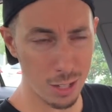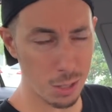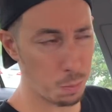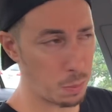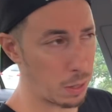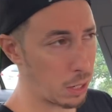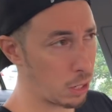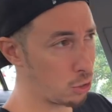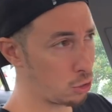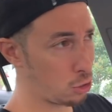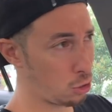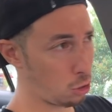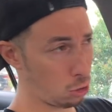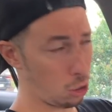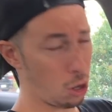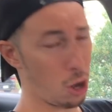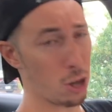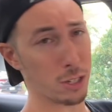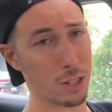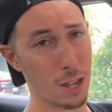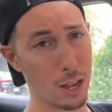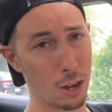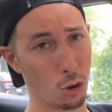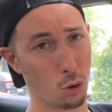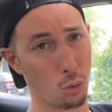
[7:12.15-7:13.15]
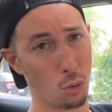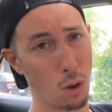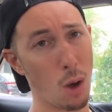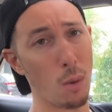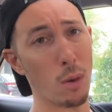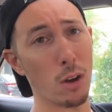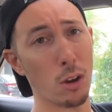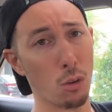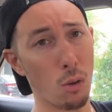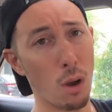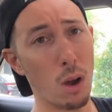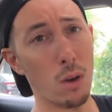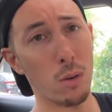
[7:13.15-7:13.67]
because your loss can grow
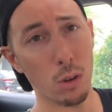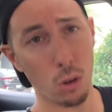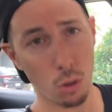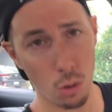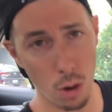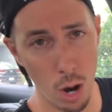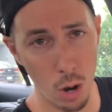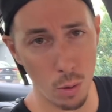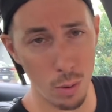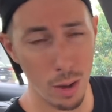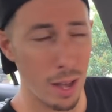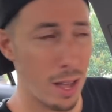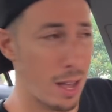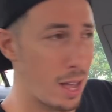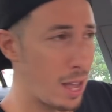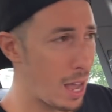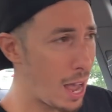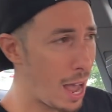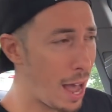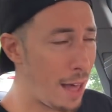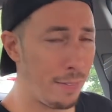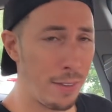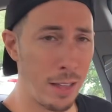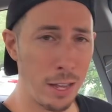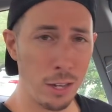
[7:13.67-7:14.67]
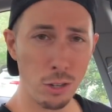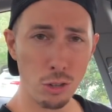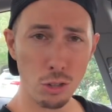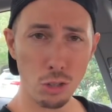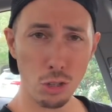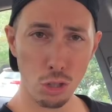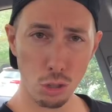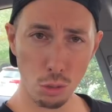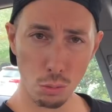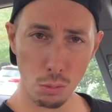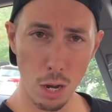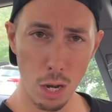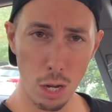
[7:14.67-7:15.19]
and grow and grow, and then you're
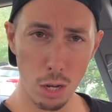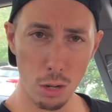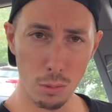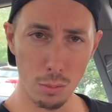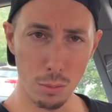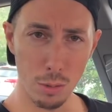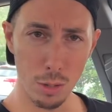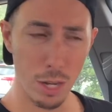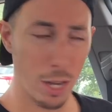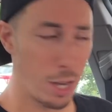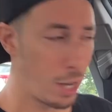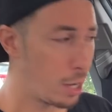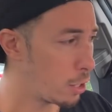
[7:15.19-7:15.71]
screwed.